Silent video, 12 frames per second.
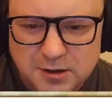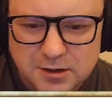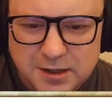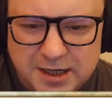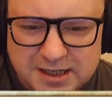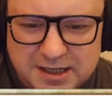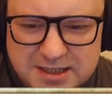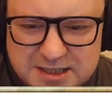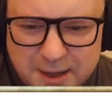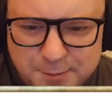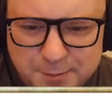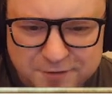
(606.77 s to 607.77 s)

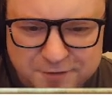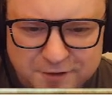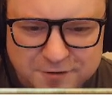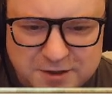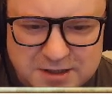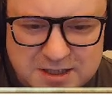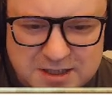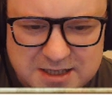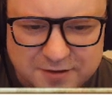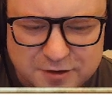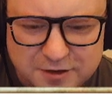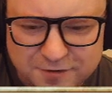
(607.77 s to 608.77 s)
50 to
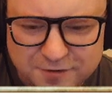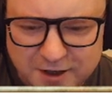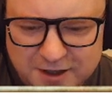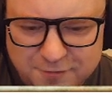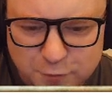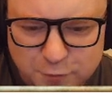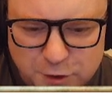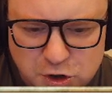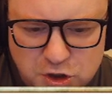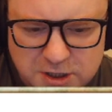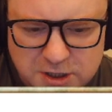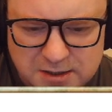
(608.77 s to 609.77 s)
75,
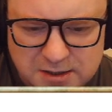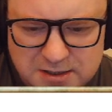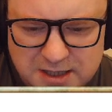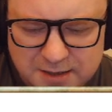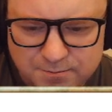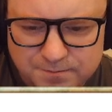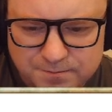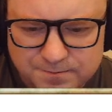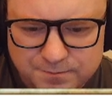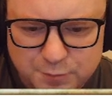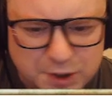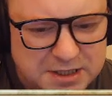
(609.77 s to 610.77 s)
which stayed the same.
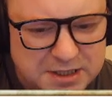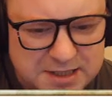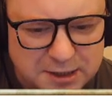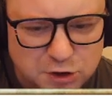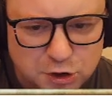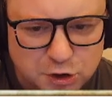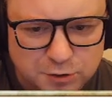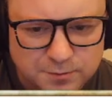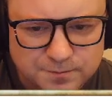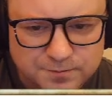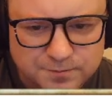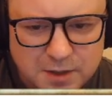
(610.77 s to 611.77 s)
But is that true?
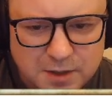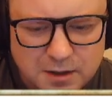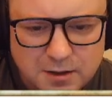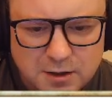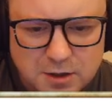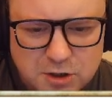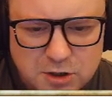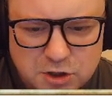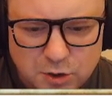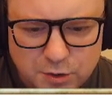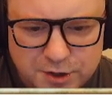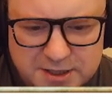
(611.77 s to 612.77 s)

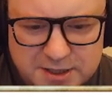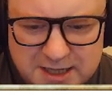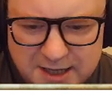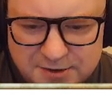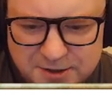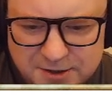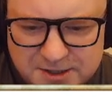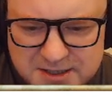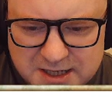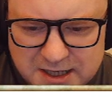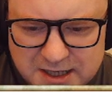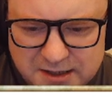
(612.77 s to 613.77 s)
So this candidate is
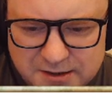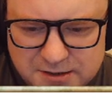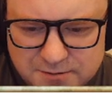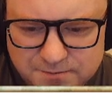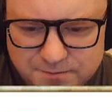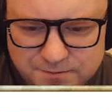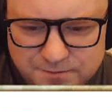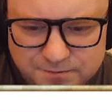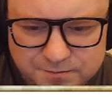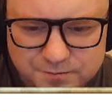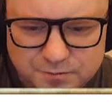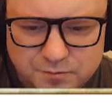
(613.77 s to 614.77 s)
saying that
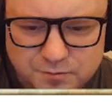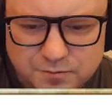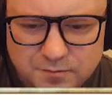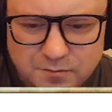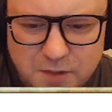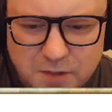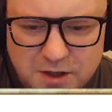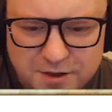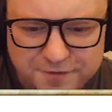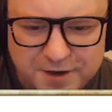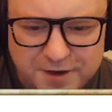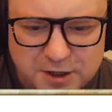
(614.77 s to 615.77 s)
the
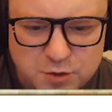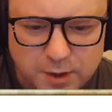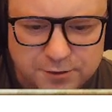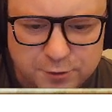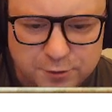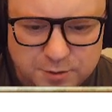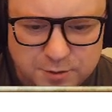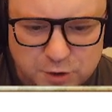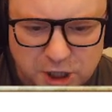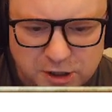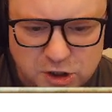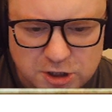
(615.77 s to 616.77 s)
figures went through some
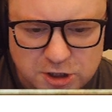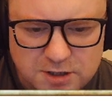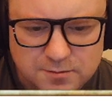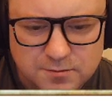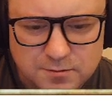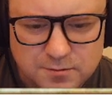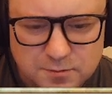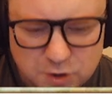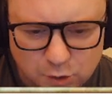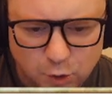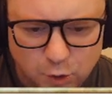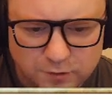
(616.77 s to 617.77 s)
changes, so
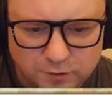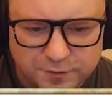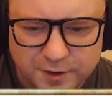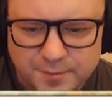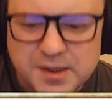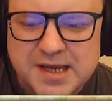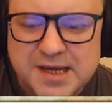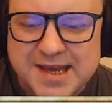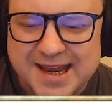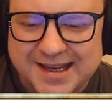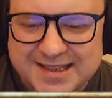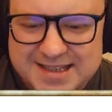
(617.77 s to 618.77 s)
all of them,
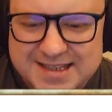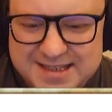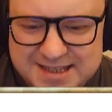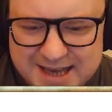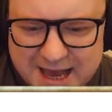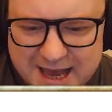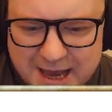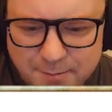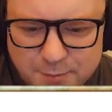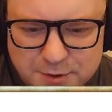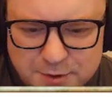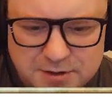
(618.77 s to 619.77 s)

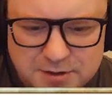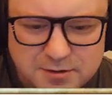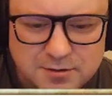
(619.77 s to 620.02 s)
except